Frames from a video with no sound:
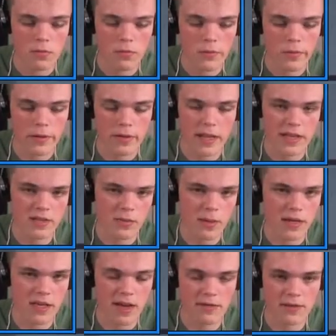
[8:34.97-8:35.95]
Well, that's
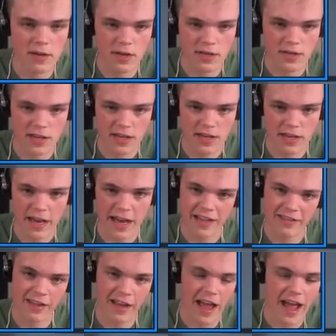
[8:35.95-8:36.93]
right after you said you
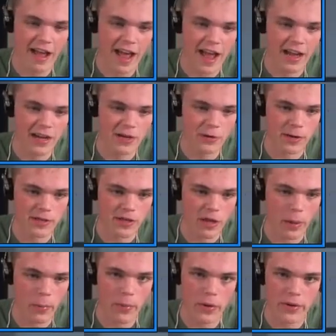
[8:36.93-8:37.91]
had androids
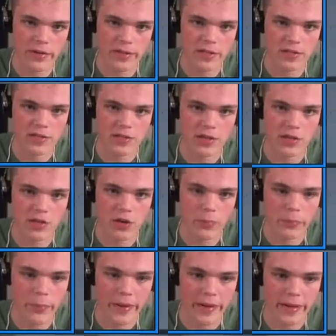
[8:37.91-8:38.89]
on board,
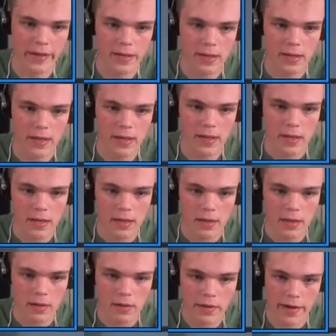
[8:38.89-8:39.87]
stupid.
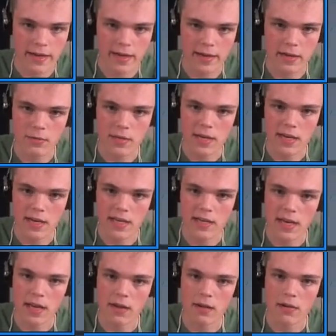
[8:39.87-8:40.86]
Alright,
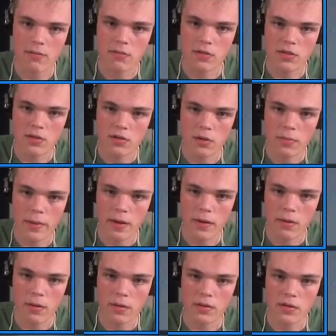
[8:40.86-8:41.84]
utility. Restore
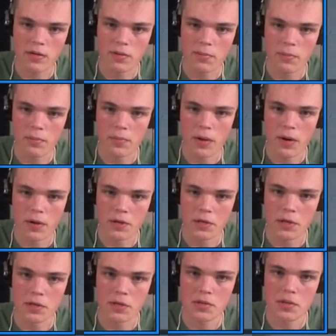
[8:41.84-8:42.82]
power to
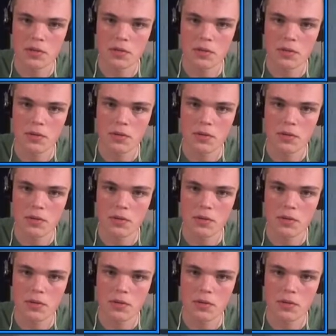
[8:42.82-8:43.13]
departures.